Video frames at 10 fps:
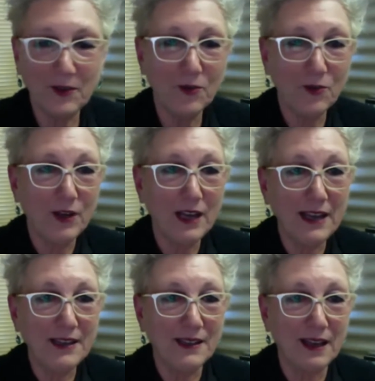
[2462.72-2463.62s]

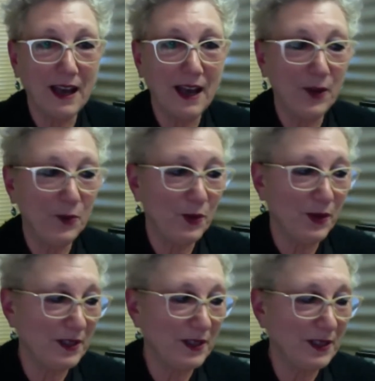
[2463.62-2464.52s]
create
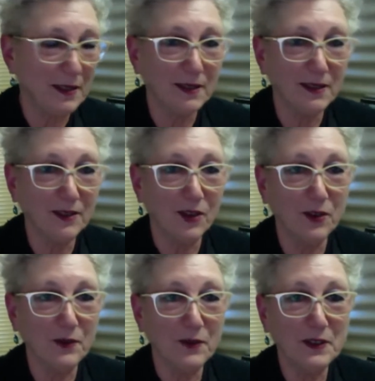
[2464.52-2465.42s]
artworks. You know,
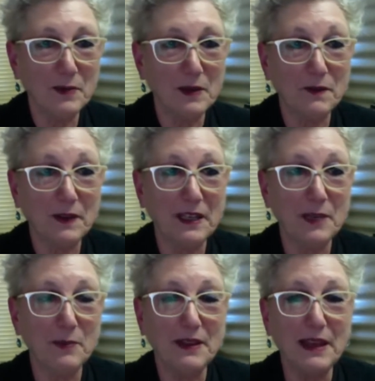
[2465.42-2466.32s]
it feels a bit funny,
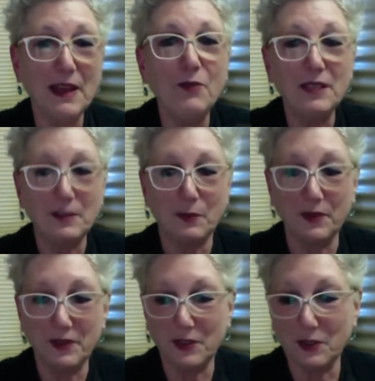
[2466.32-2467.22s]
but they're a
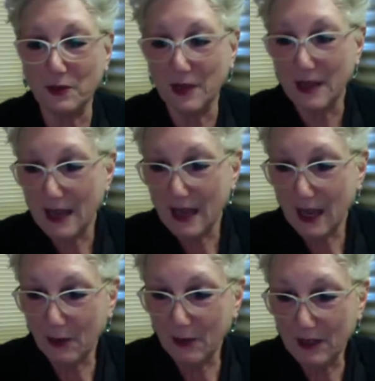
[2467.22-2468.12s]
response to
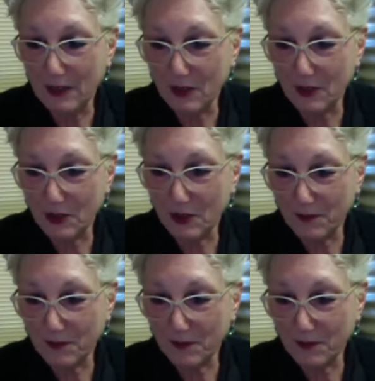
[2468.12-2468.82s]
our research.